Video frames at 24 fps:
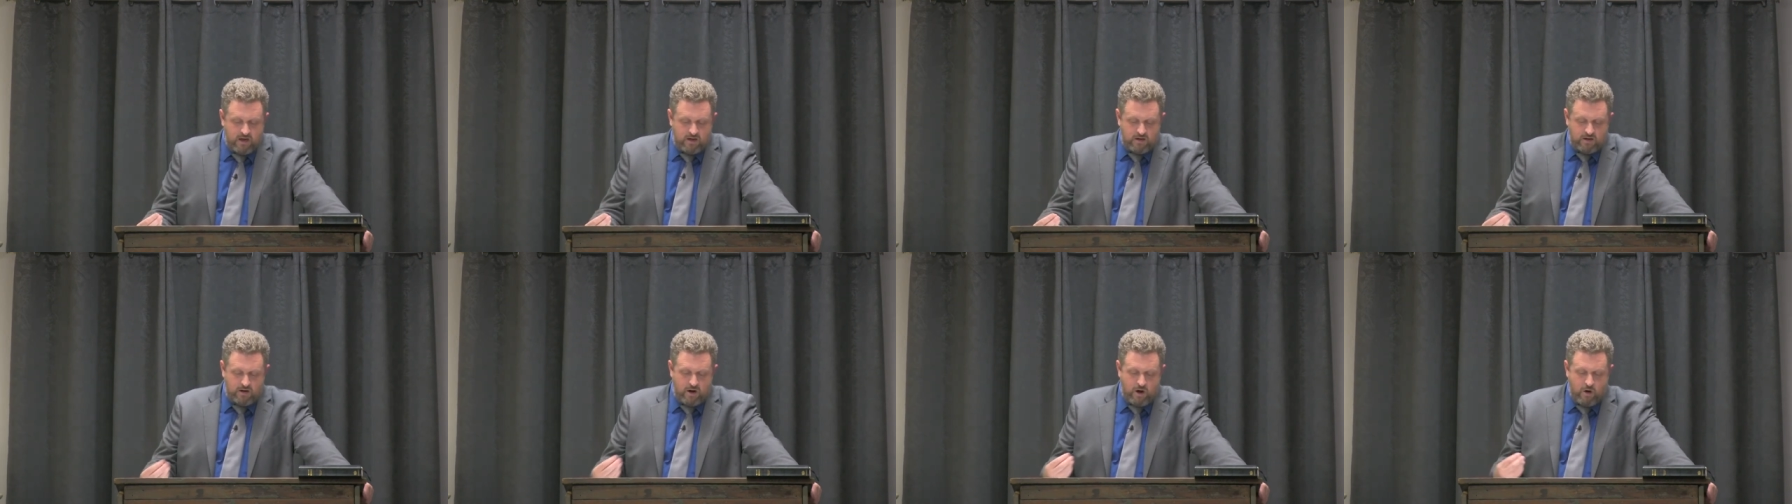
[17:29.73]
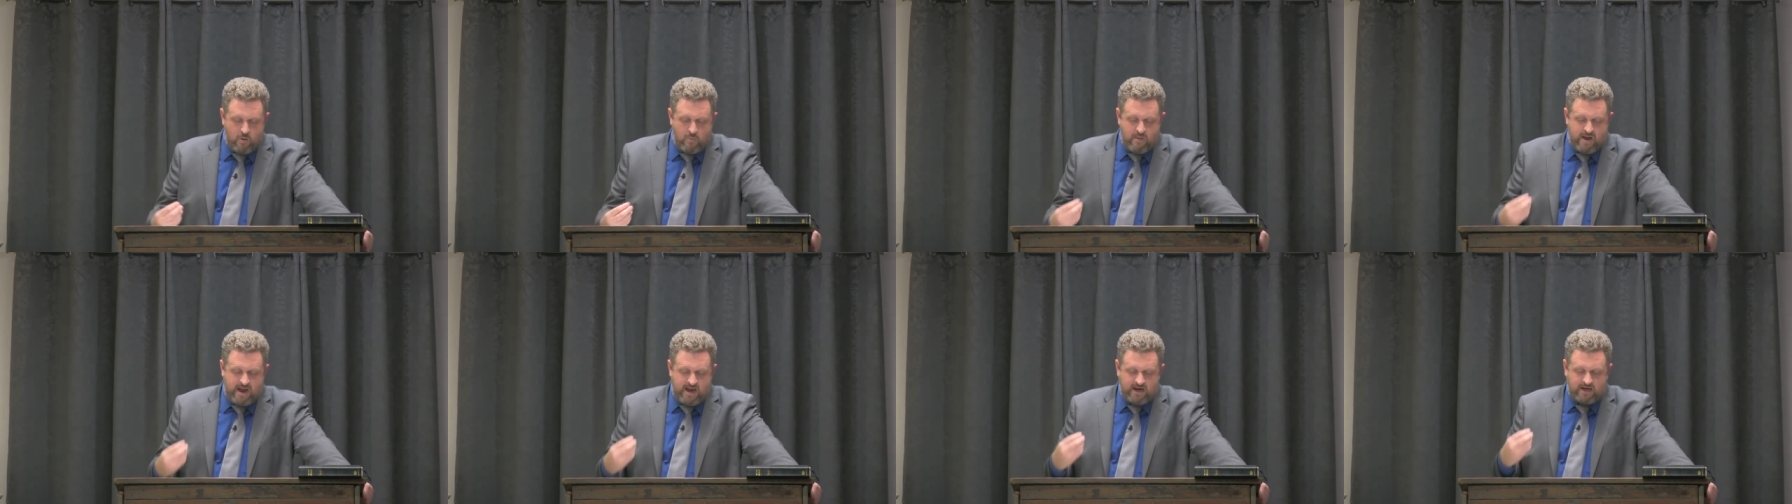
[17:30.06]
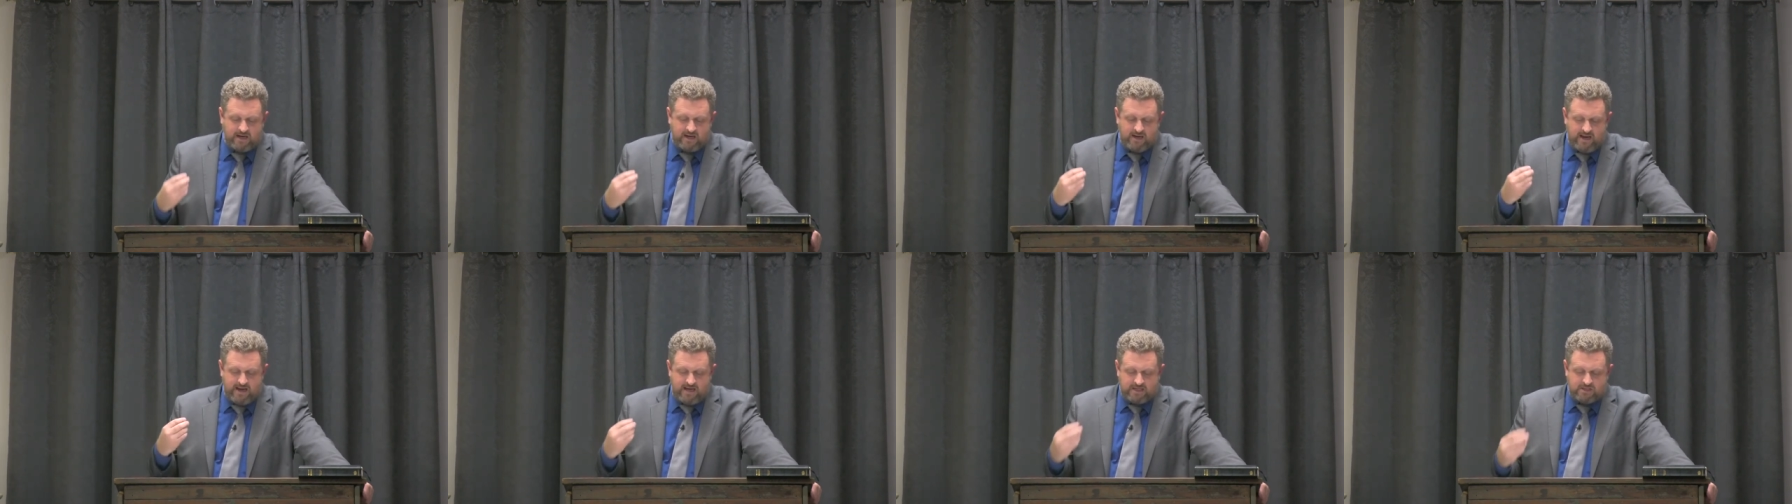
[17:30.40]
No man
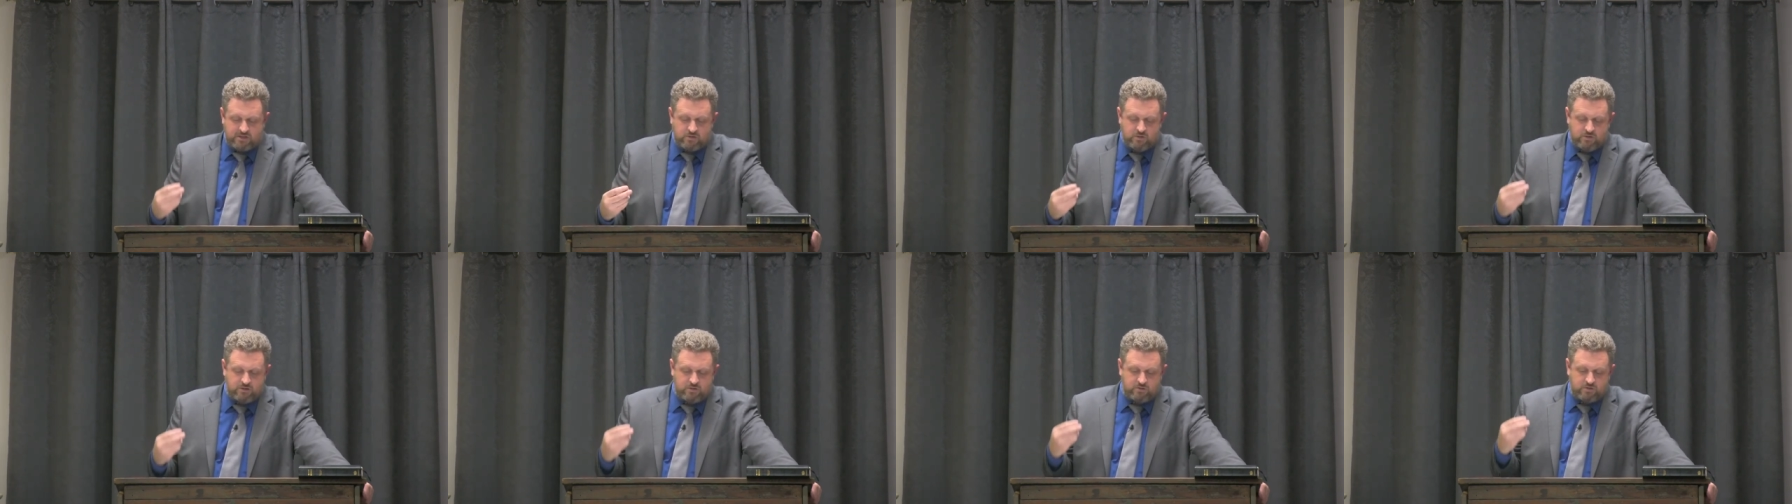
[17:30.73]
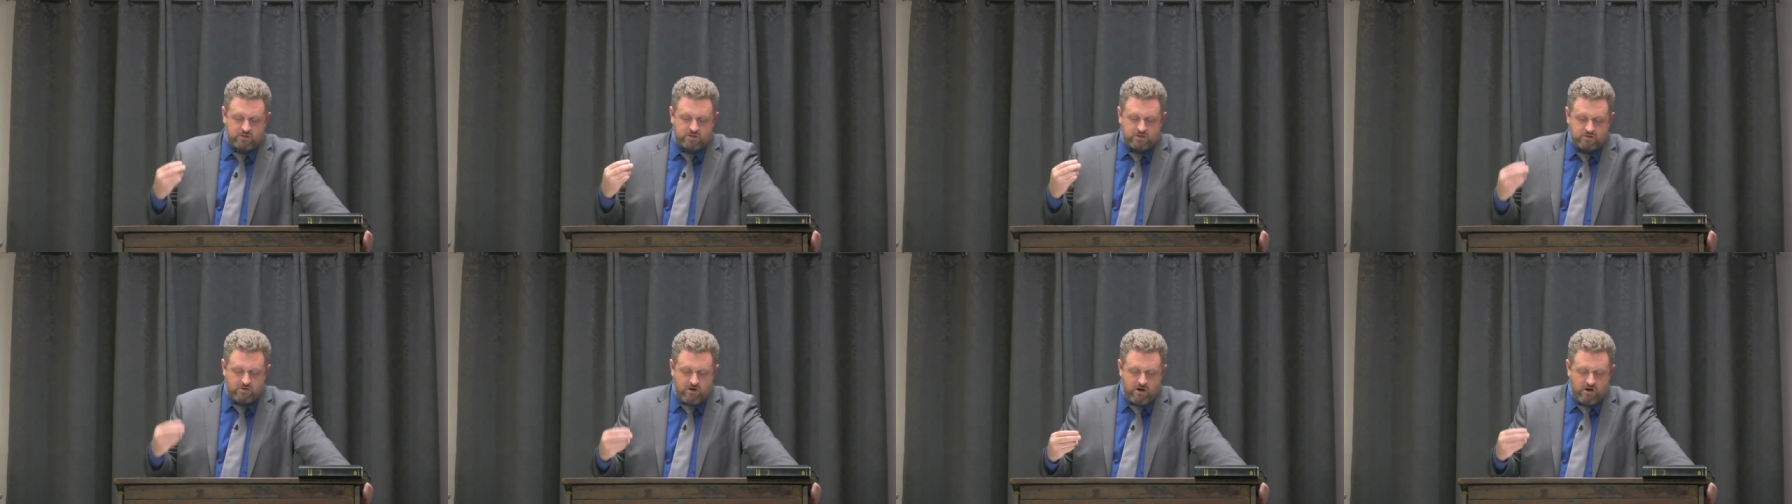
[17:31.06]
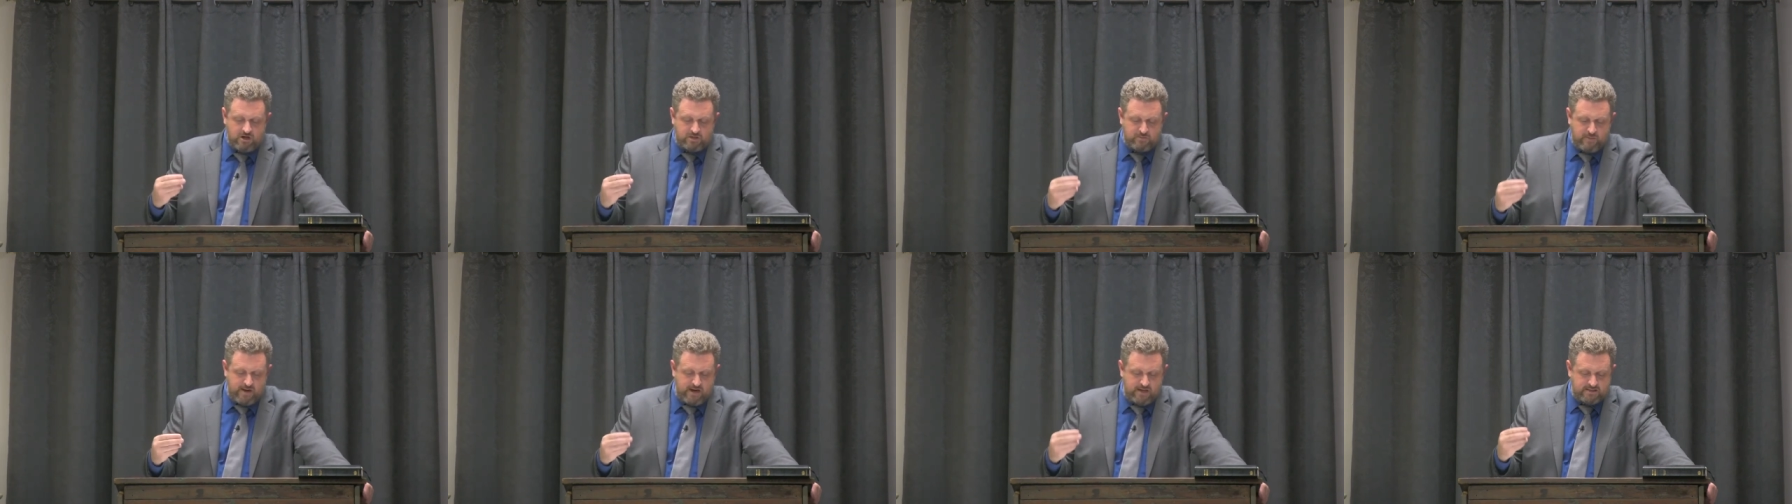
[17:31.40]
can enter into a
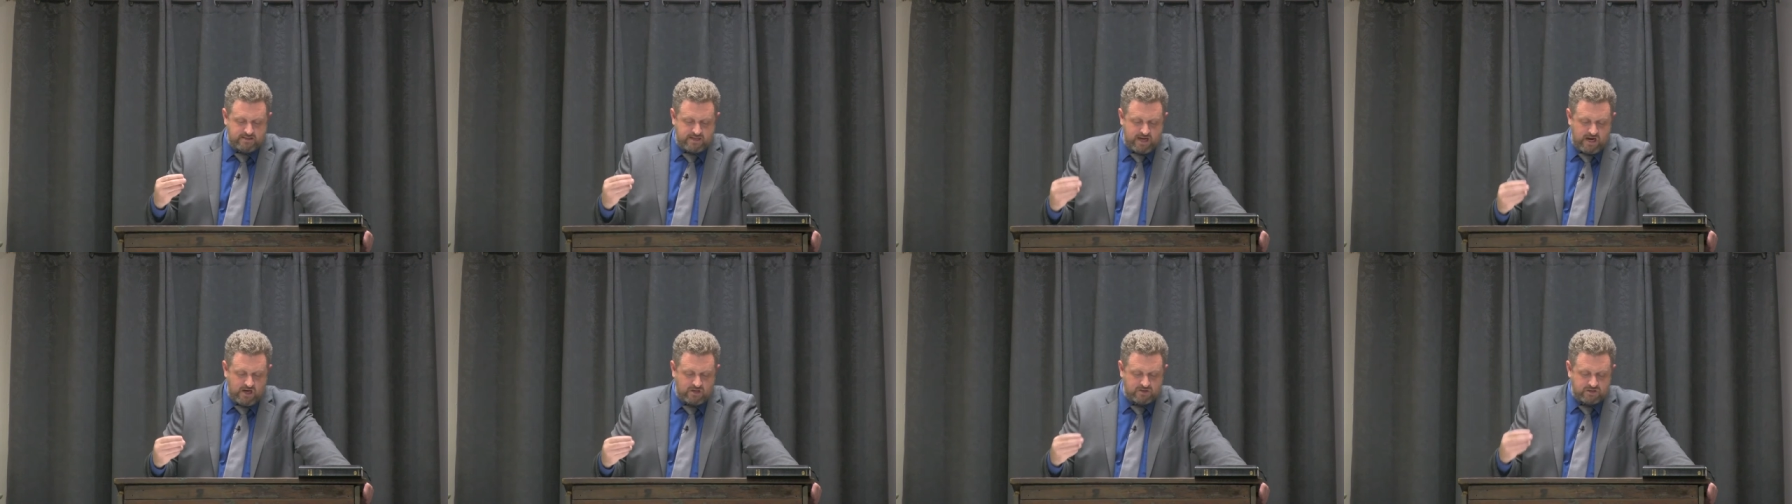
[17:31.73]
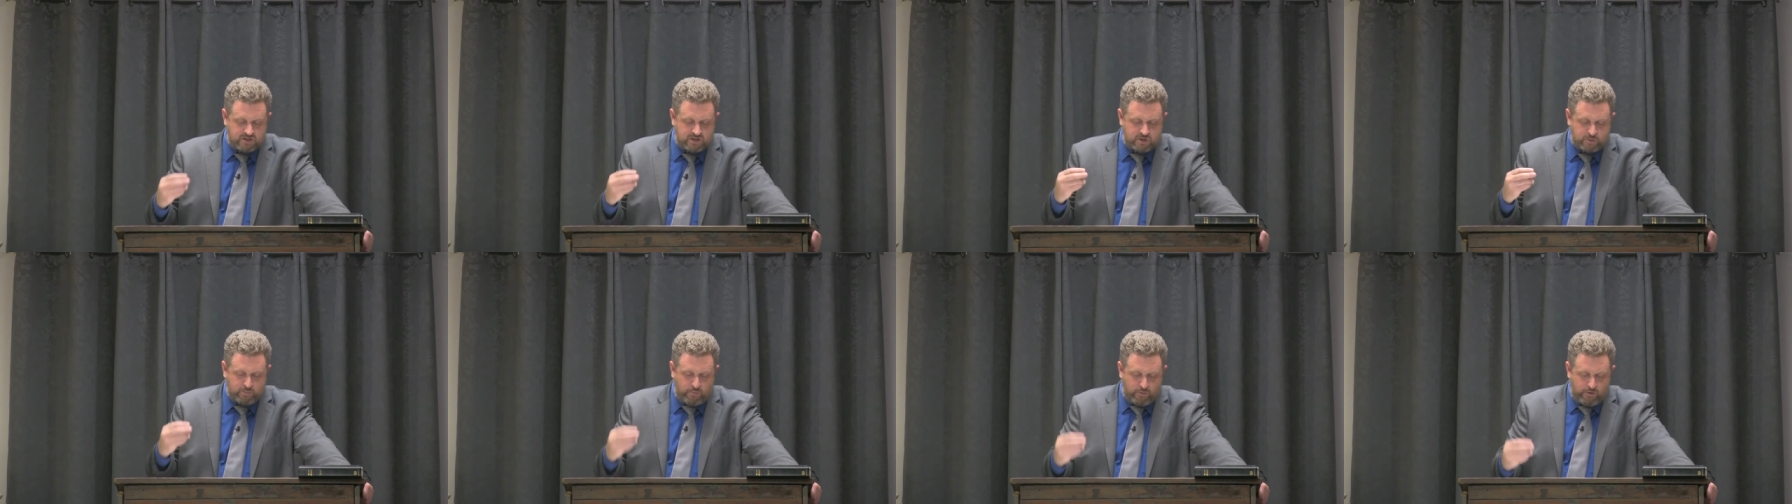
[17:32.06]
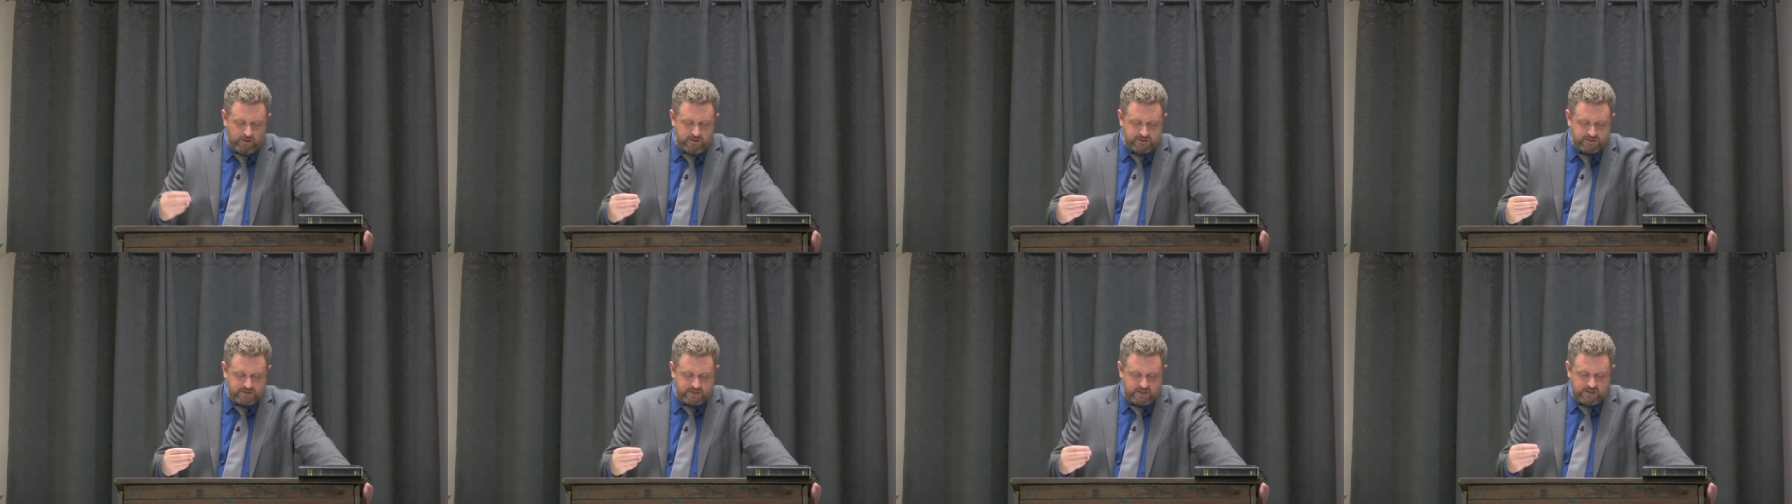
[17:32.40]
strong man's house and
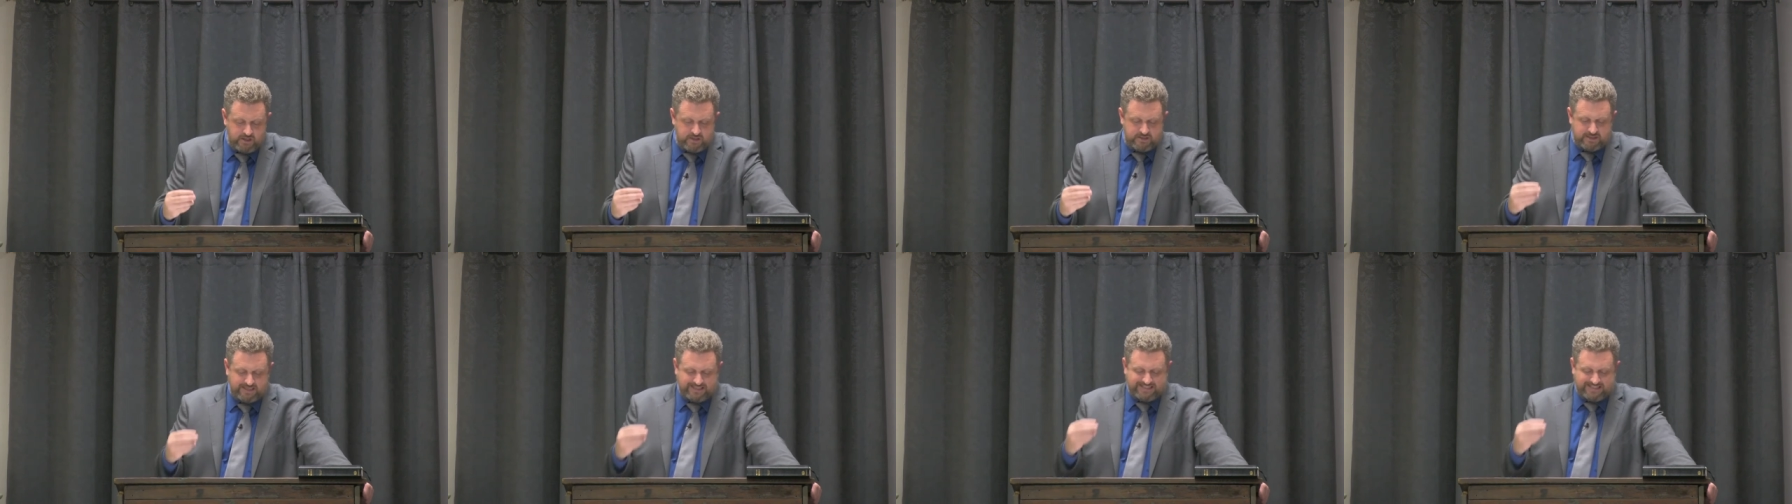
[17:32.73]
spoil his goods,